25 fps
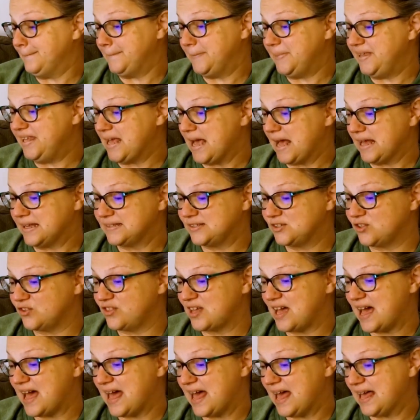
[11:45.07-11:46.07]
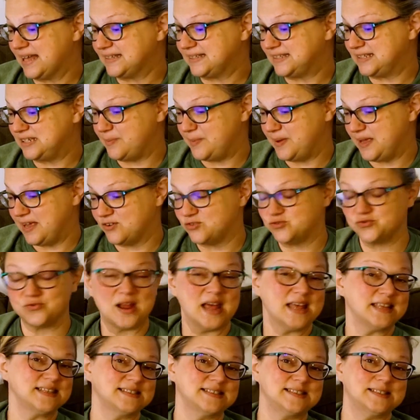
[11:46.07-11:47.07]
Yeah, so that has to be
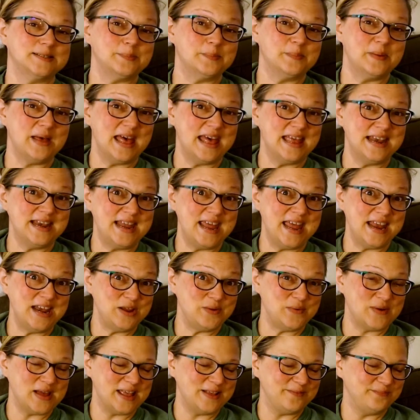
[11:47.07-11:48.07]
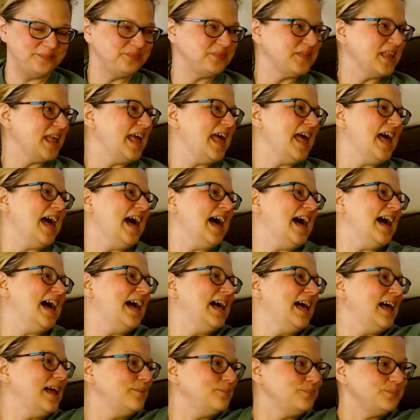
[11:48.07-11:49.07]
addressed. But anyway,
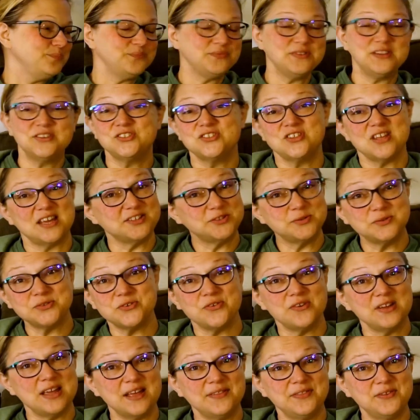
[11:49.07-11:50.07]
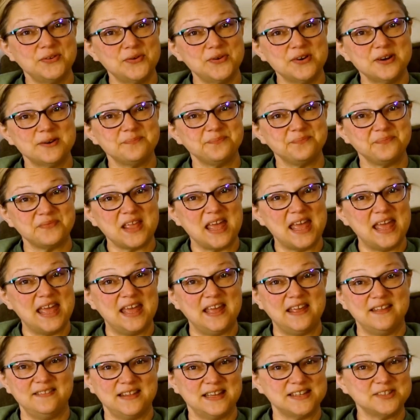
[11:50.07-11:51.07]
so that's what's going out the door,
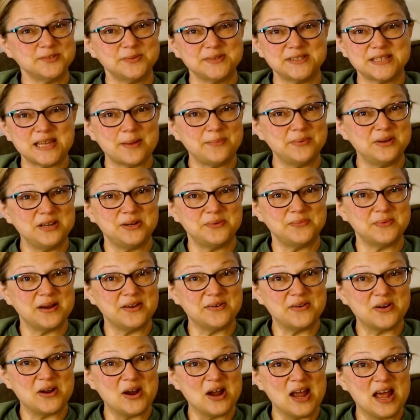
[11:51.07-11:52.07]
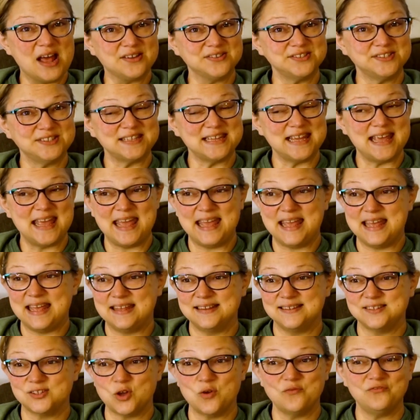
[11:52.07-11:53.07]
and that's what's happening around our house,
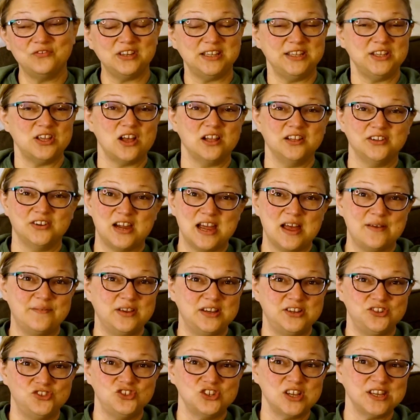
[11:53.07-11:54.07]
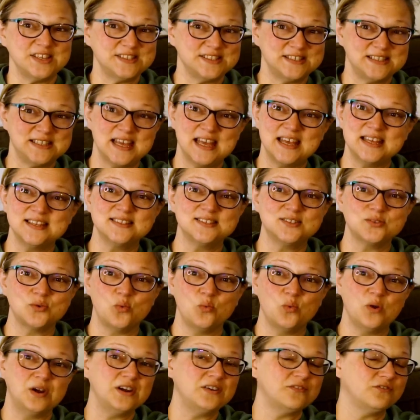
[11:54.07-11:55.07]
and hopefully y'all are having just as
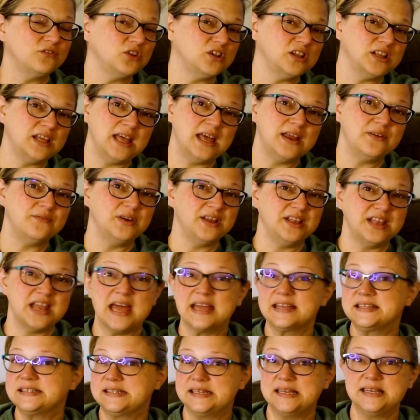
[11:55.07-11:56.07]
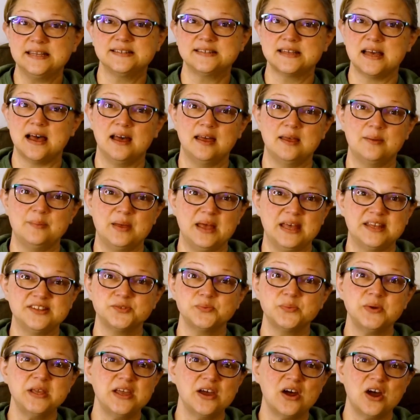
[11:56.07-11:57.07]
wonderful and relaxing a time
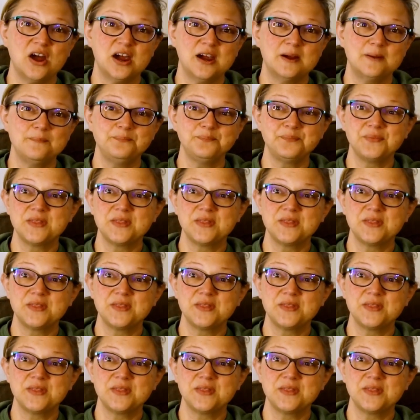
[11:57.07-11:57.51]
as we are.